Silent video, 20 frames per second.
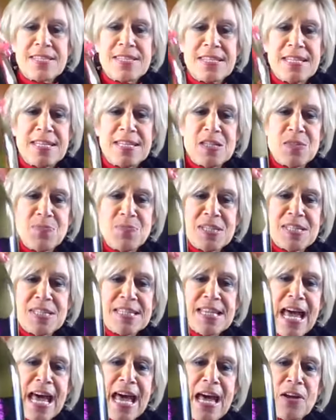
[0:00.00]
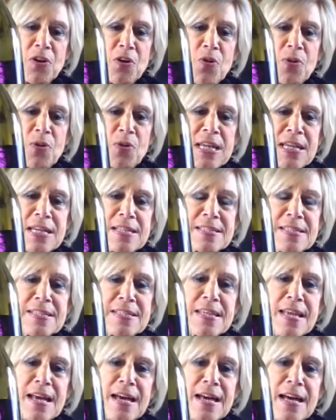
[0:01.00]
this is Moscato.
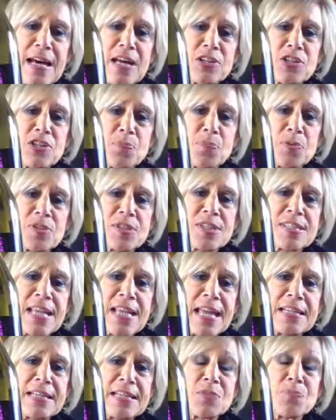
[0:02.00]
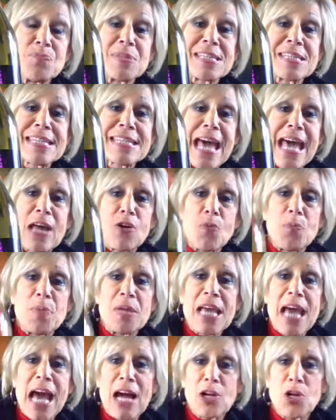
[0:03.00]
It's 100% Moscato
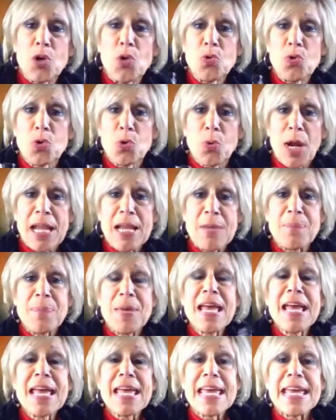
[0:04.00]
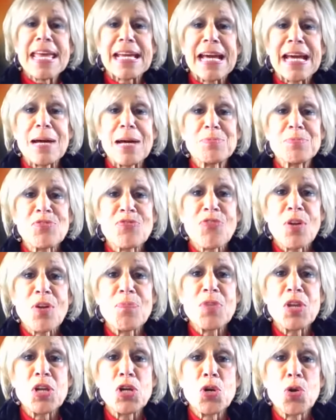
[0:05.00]
Bianco grape. It comes
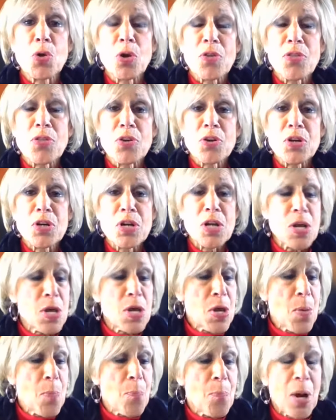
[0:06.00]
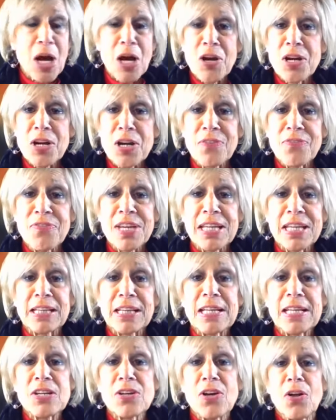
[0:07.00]
from the northern part of
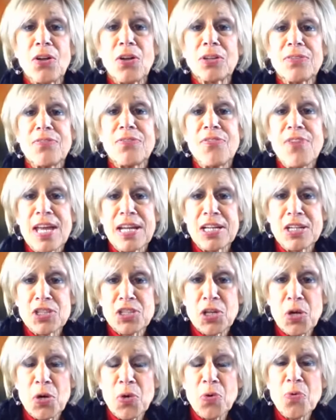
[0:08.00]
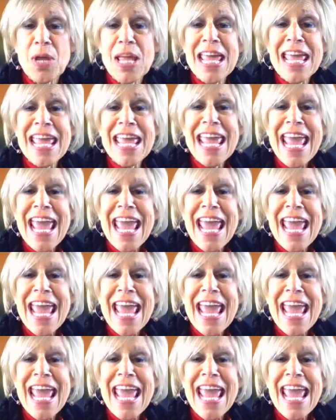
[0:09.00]
Italy called Veneto,